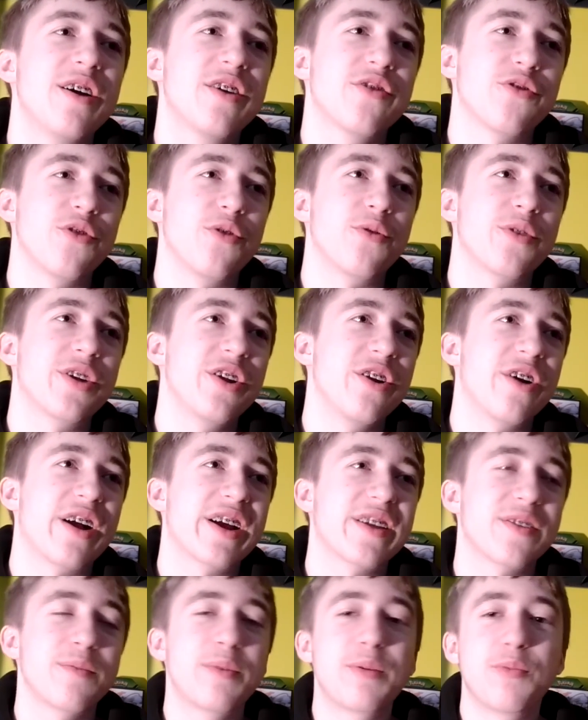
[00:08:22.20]
so, you know,
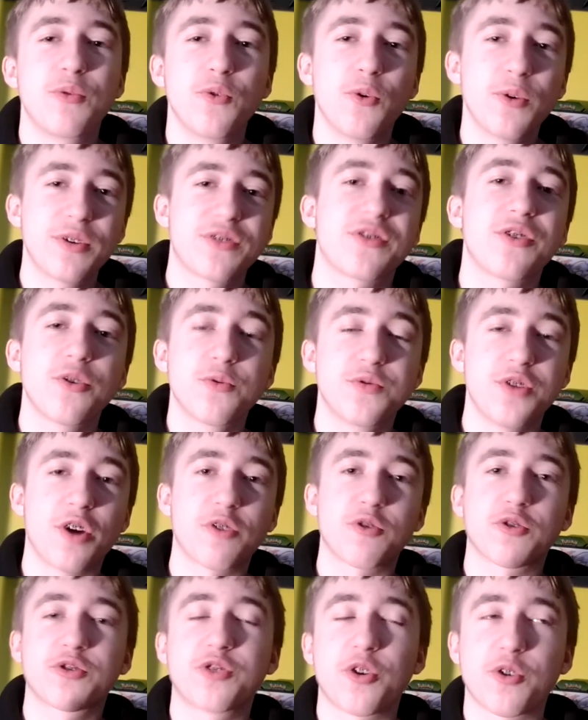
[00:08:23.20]
I get the people who always enter, oh,
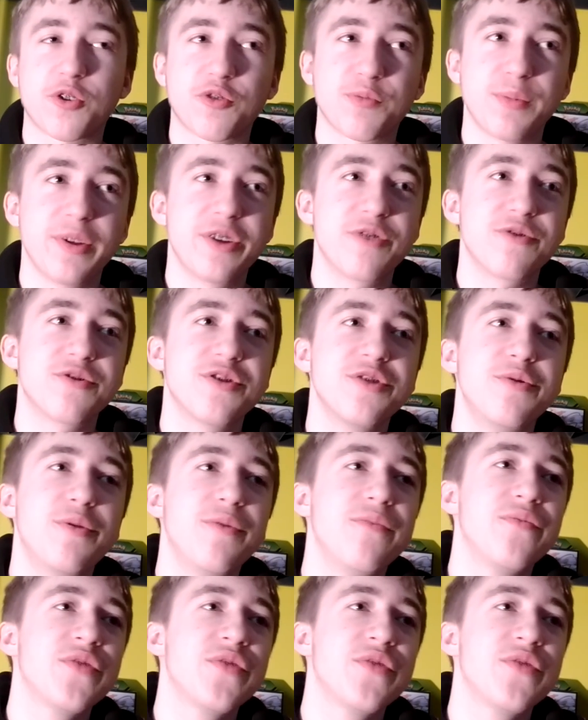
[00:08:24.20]
Dark, Darkest Blader too.